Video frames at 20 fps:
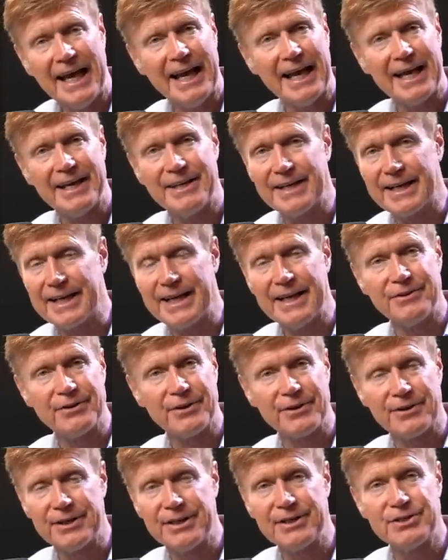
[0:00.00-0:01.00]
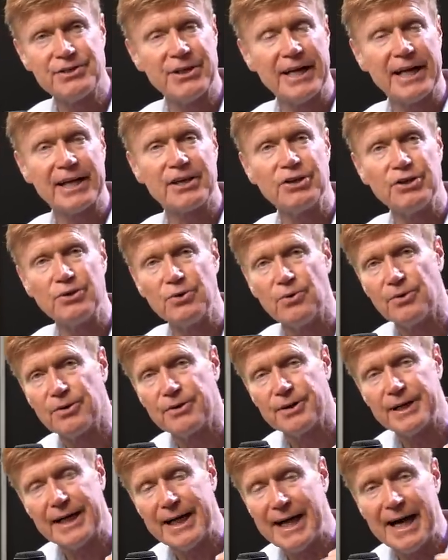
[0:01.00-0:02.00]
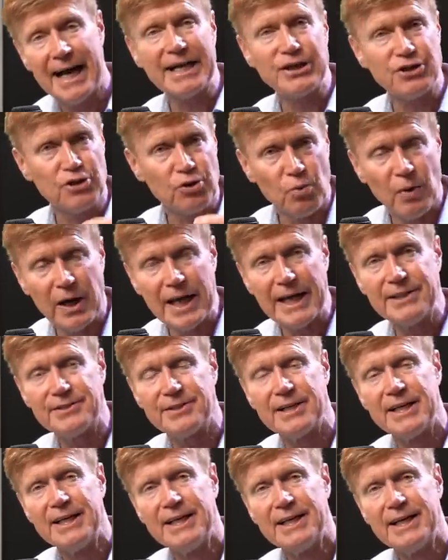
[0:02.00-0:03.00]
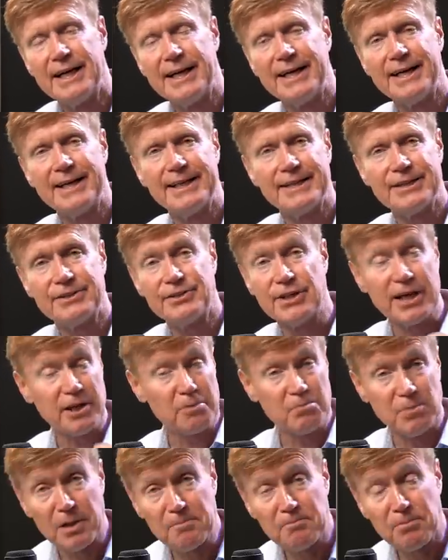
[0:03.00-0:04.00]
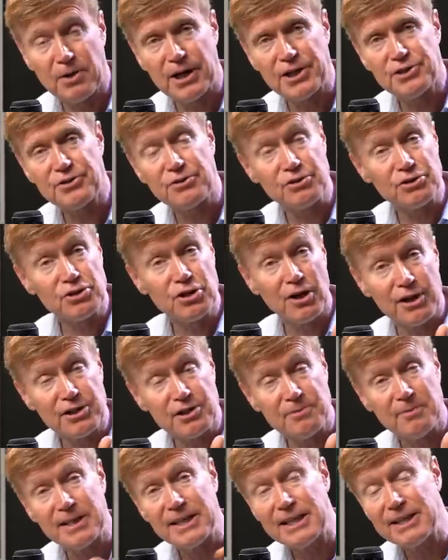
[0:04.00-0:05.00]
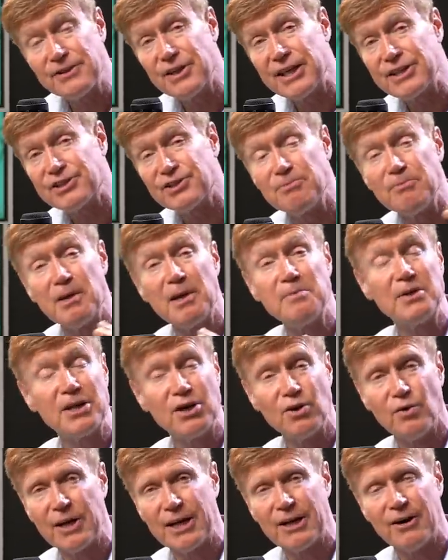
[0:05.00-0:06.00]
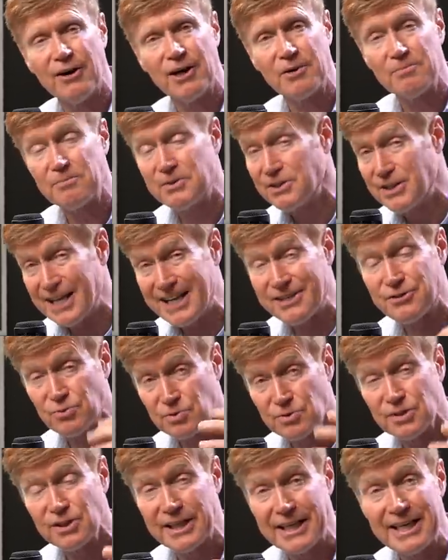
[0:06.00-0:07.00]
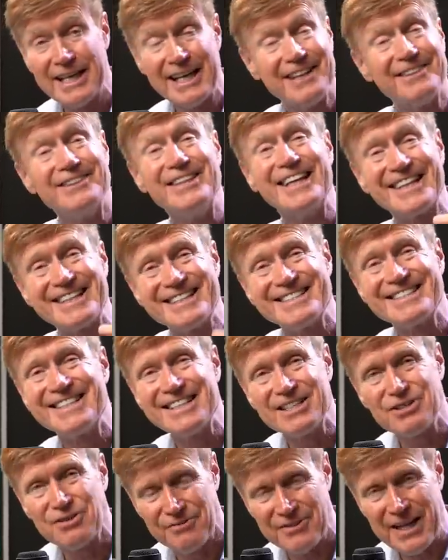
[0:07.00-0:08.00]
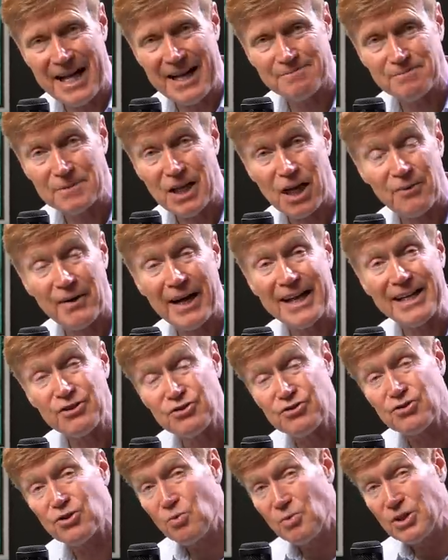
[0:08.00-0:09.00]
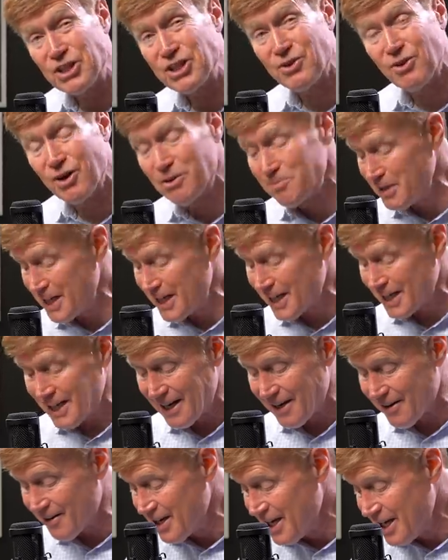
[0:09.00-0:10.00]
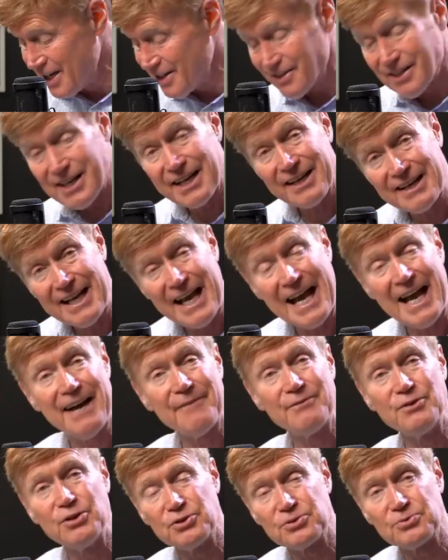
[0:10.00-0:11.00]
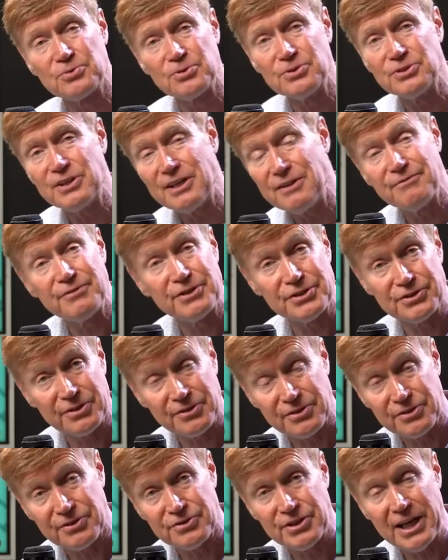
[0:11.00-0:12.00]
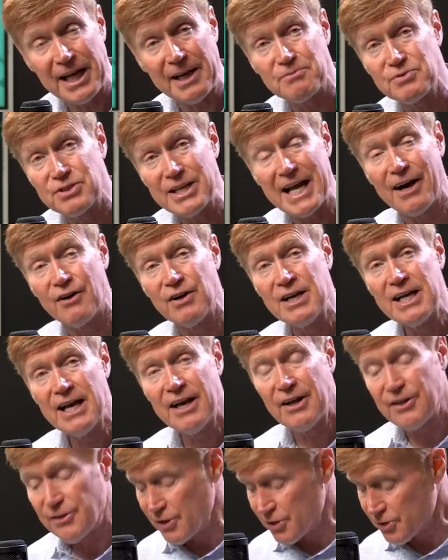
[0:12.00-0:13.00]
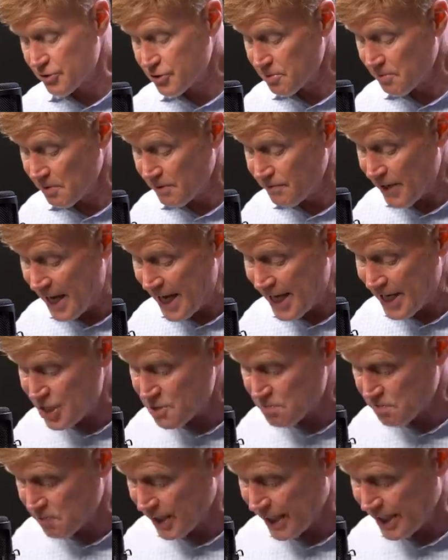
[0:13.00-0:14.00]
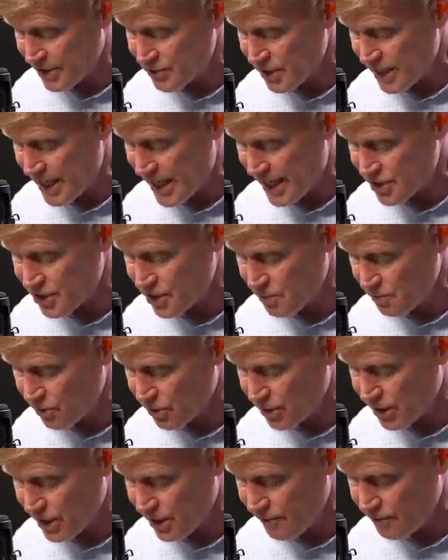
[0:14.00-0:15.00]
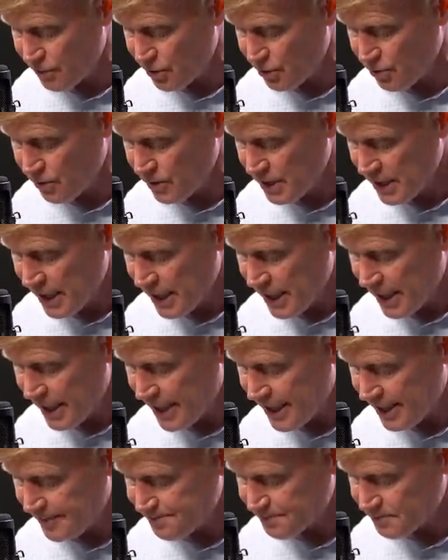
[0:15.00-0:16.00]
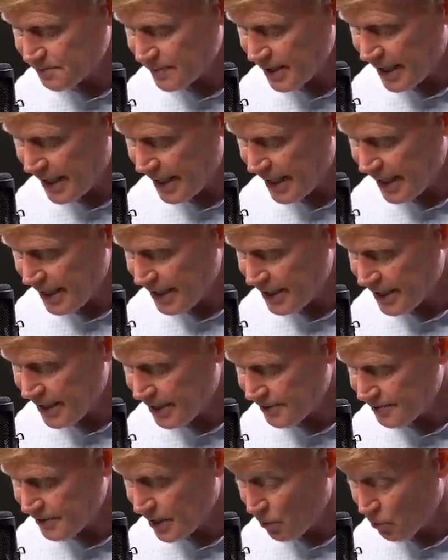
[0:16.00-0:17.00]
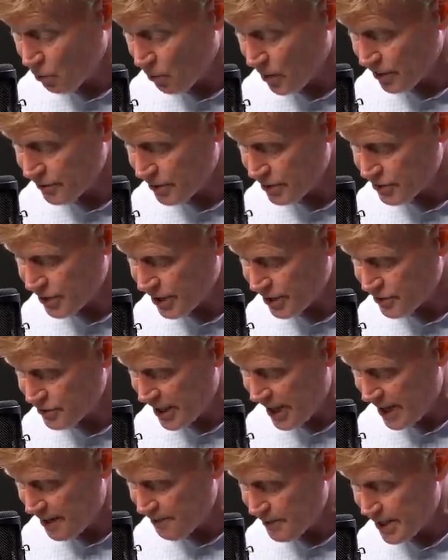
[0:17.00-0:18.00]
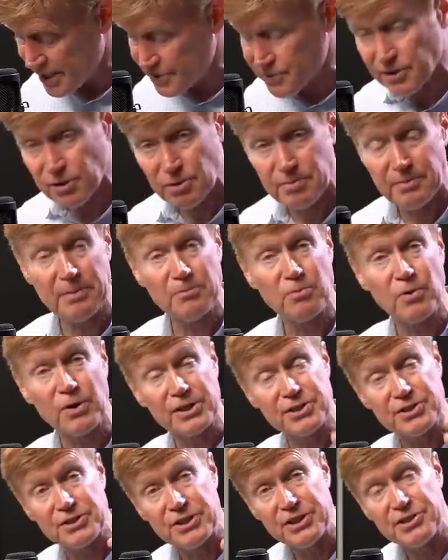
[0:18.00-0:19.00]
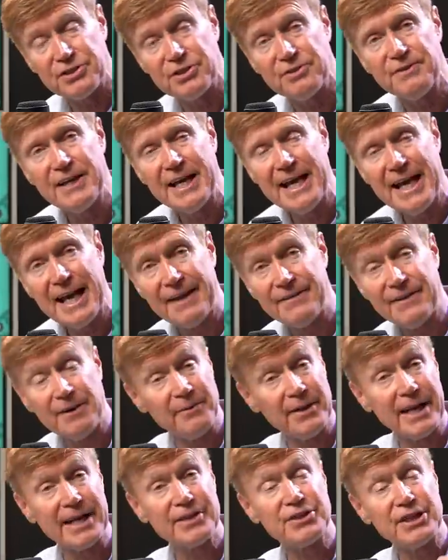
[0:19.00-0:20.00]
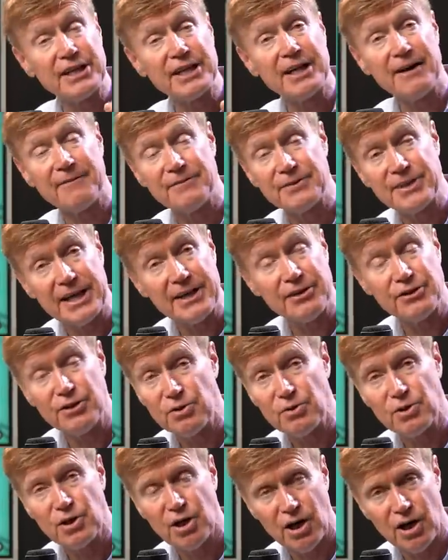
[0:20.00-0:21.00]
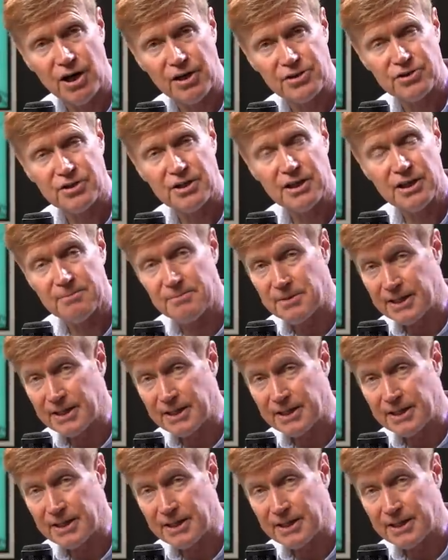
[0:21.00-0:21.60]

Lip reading: And again, they're going to check your height and your weight, check your blood pressure, and talk to you about any things that may be going on. But that's really the extent of that. All right. And so when you go on Medicare, you're not going to have those routine physical exams. Now, there are some advantage plans that actually will give you a wellness exam that's a little bit more extensive, and they will actually cover that at no cost.